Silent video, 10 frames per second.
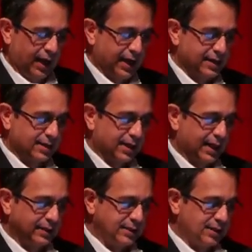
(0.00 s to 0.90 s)
And
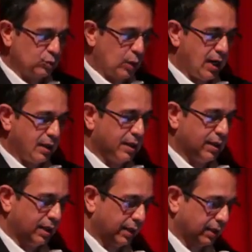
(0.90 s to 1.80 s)
this is where
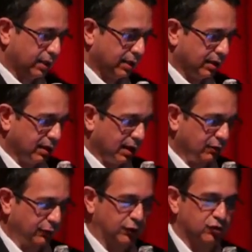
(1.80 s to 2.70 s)
I
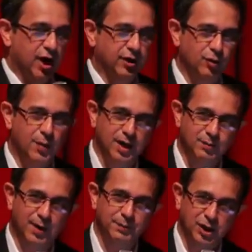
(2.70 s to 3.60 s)
often try and remind
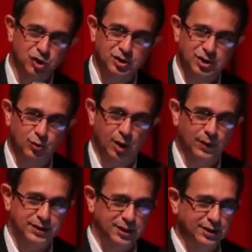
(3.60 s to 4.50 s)
my patients as well
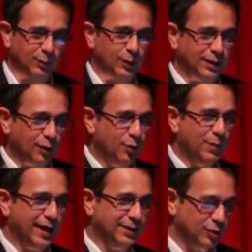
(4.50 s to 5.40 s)
when I say them, well, go
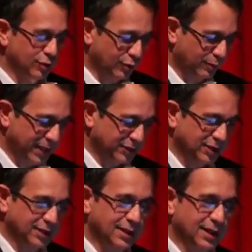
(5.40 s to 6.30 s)
back to your
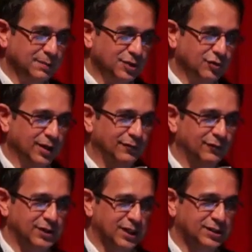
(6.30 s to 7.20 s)
basic chemistry and
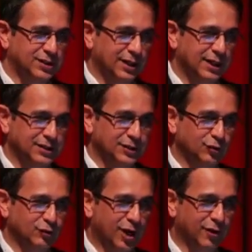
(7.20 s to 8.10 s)
physics classes
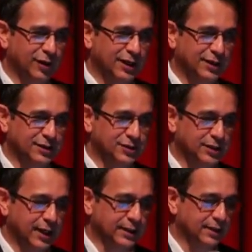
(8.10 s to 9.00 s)
to try and really
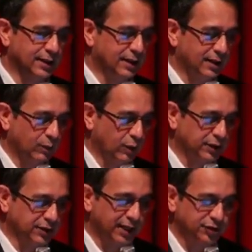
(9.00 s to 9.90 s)
understand what
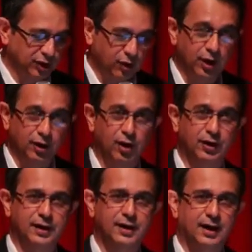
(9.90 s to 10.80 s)
is actually going
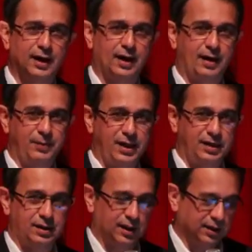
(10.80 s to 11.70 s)
on
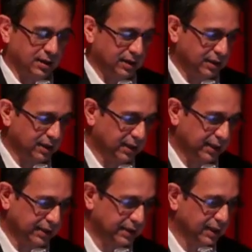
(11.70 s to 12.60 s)
in
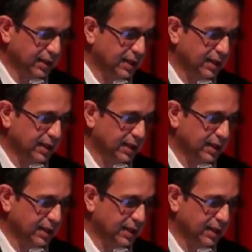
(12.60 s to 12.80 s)
early